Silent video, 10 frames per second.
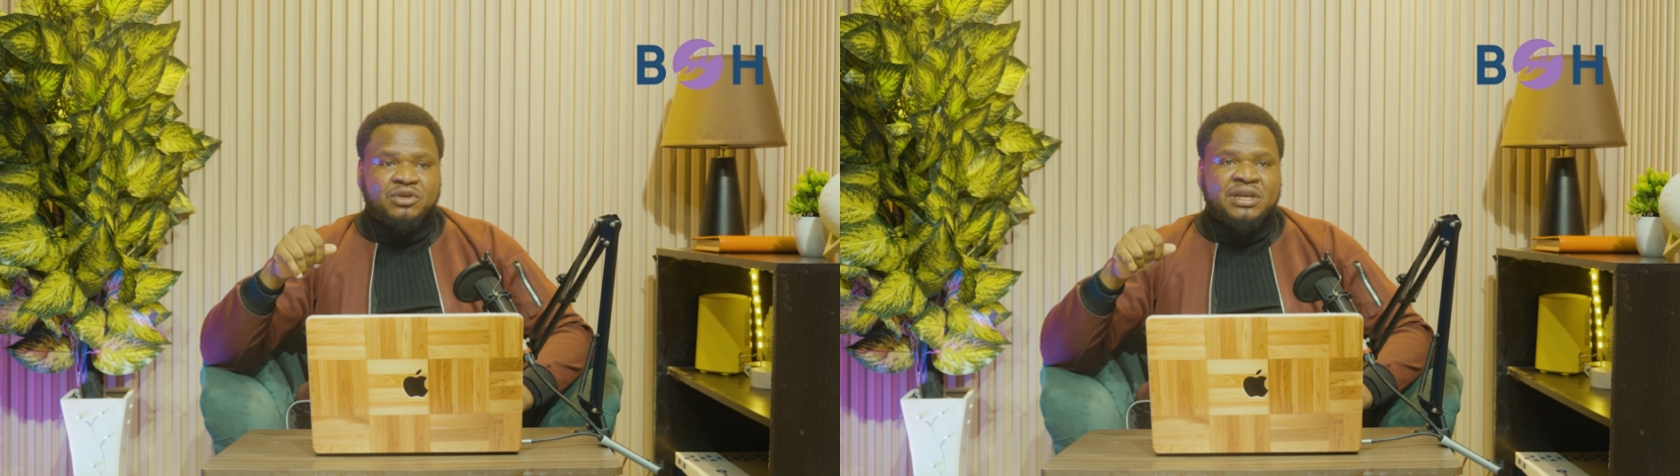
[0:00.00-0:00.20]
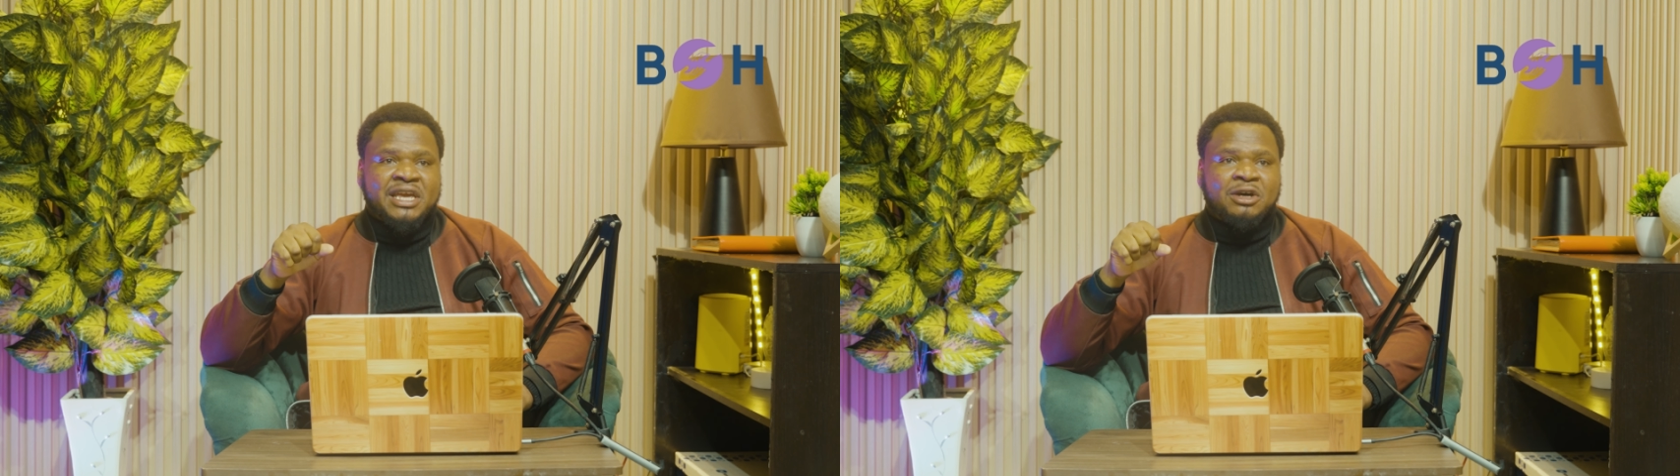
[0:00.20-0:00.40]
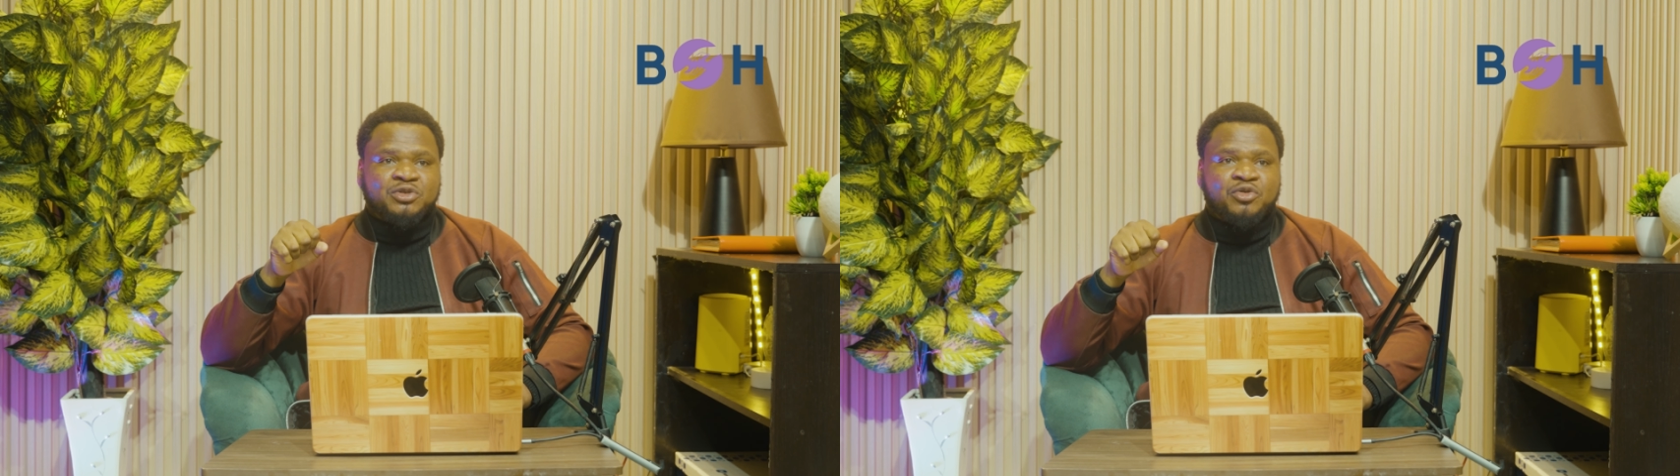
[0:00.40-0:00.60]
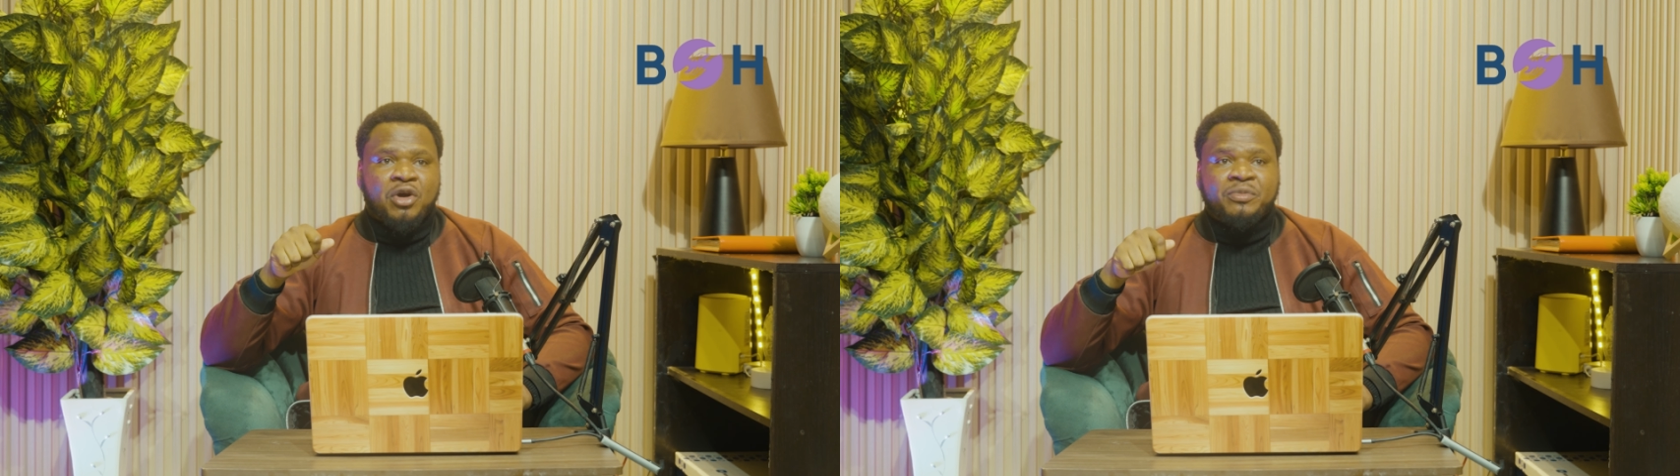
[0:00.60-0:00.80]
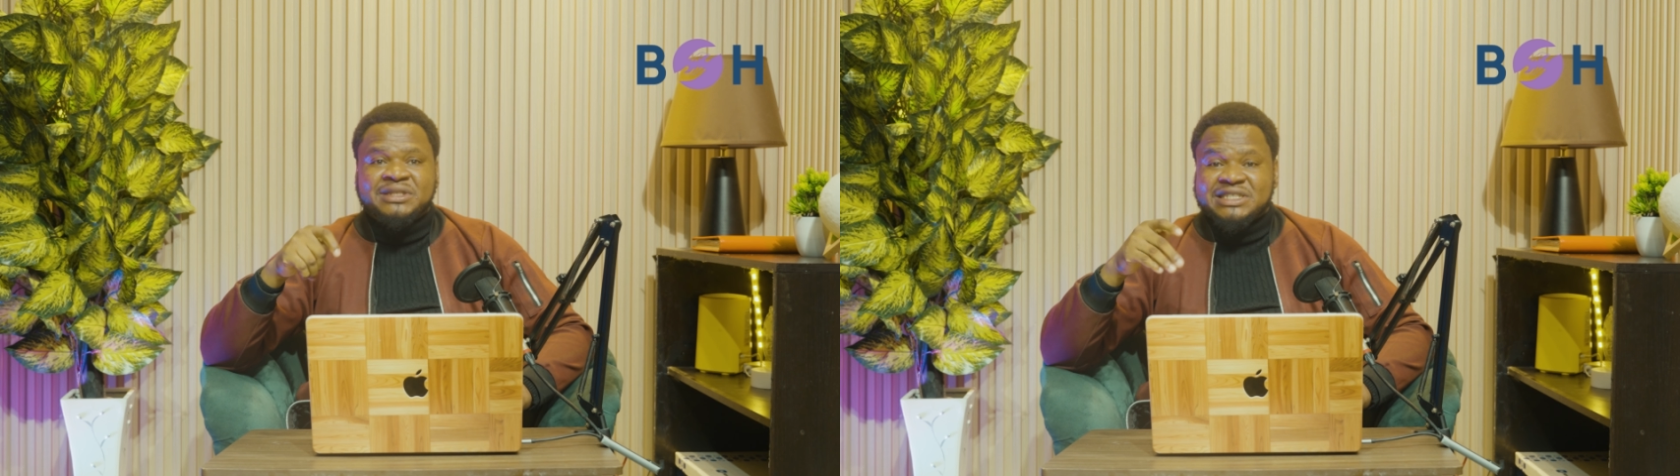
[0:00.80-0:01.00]
or girls who grew
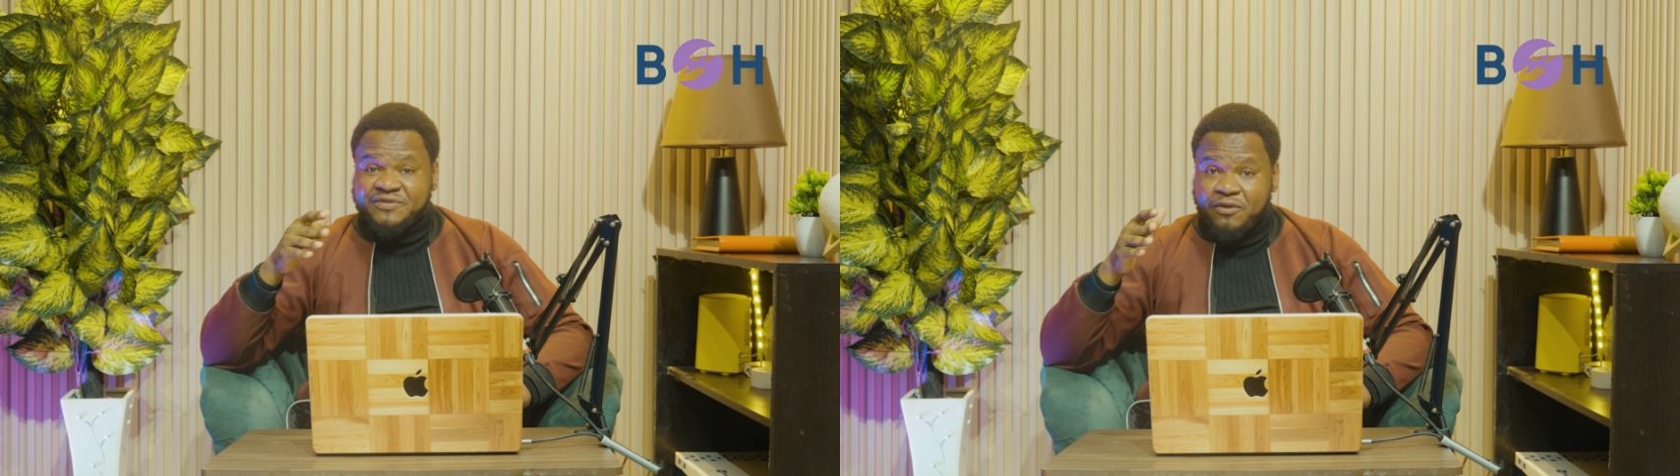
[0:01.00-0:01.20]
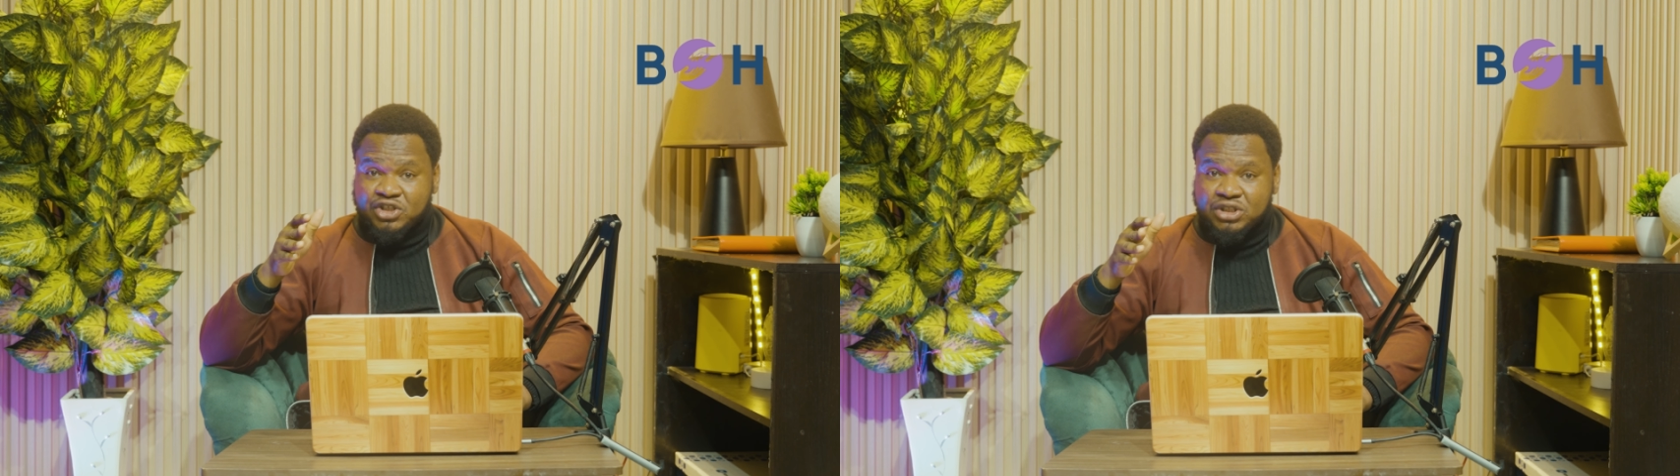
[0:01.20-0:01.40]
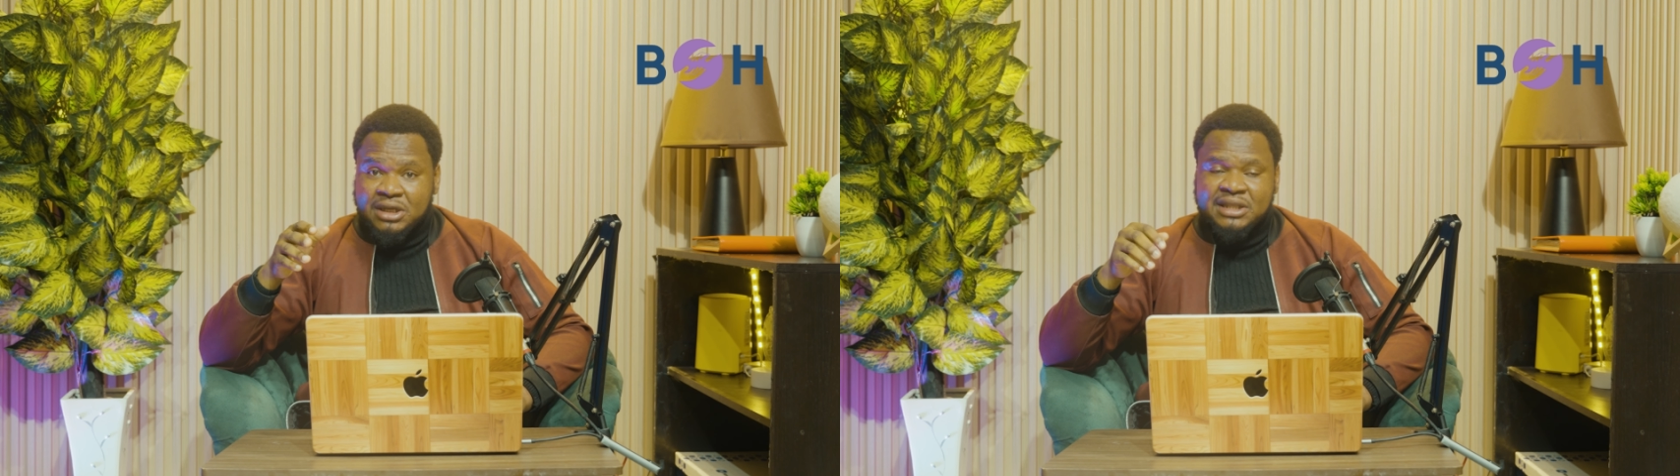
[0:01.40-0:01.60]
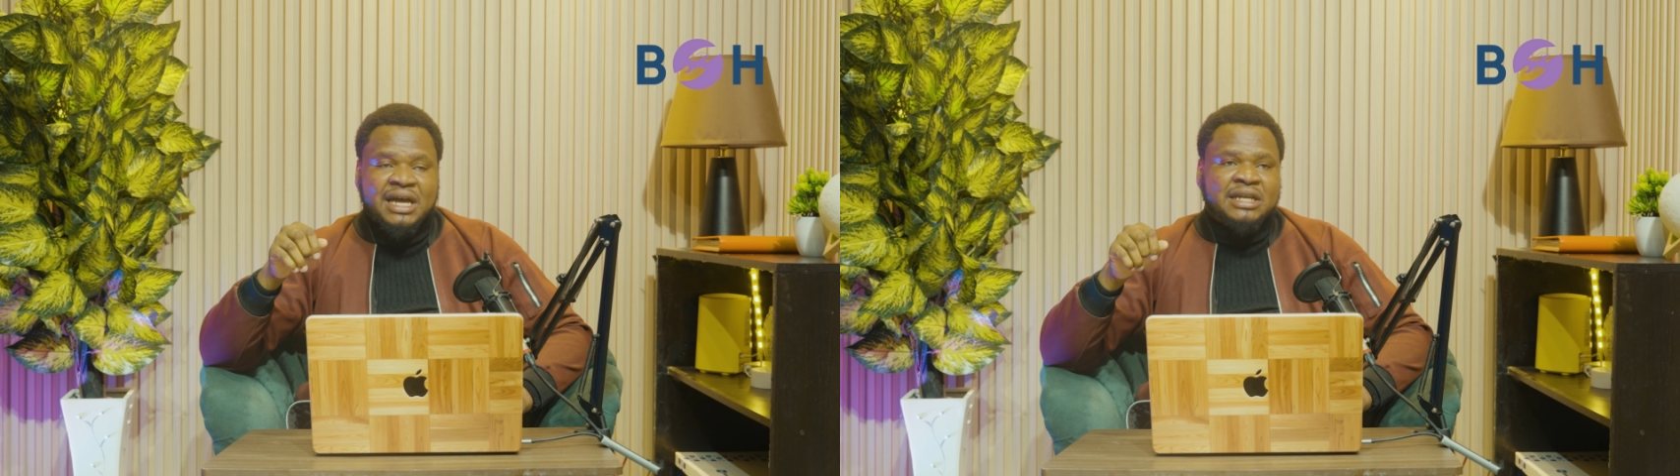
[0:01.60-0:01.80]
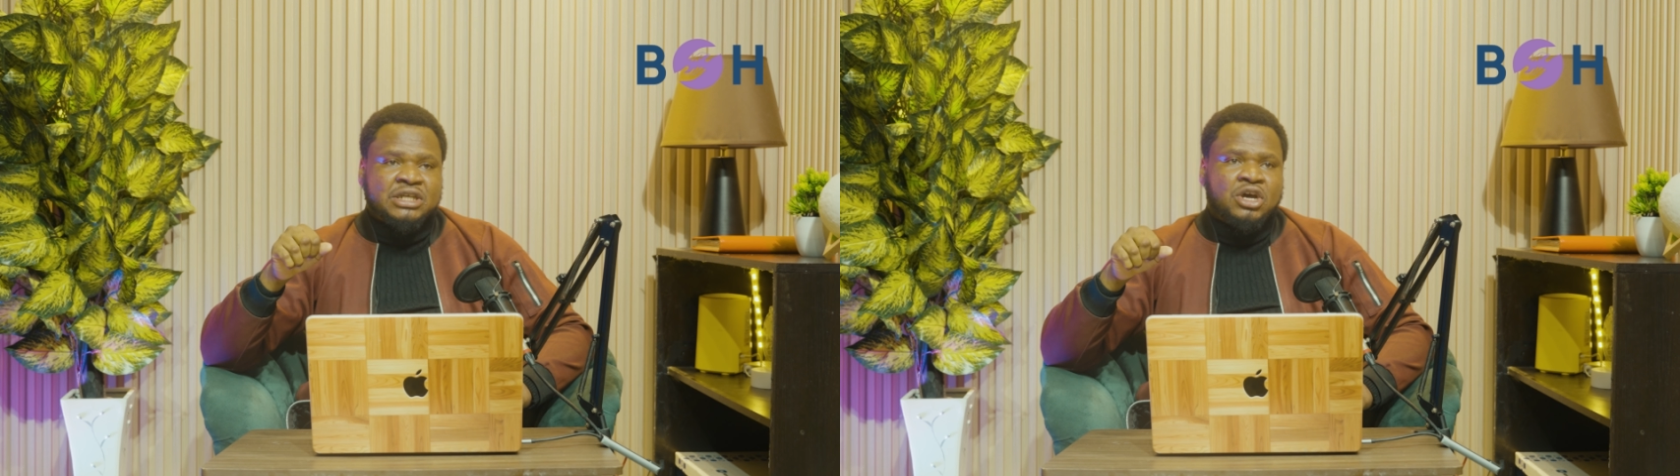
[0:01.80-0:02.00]
up with dysfunctional
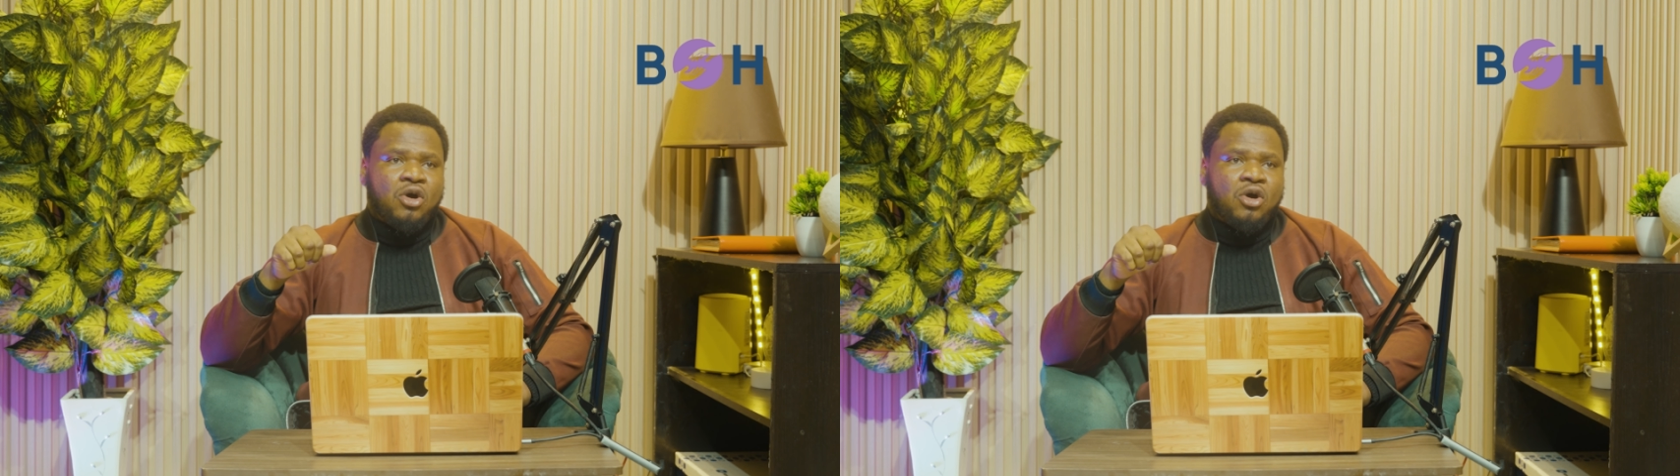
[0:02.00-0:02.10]
dads,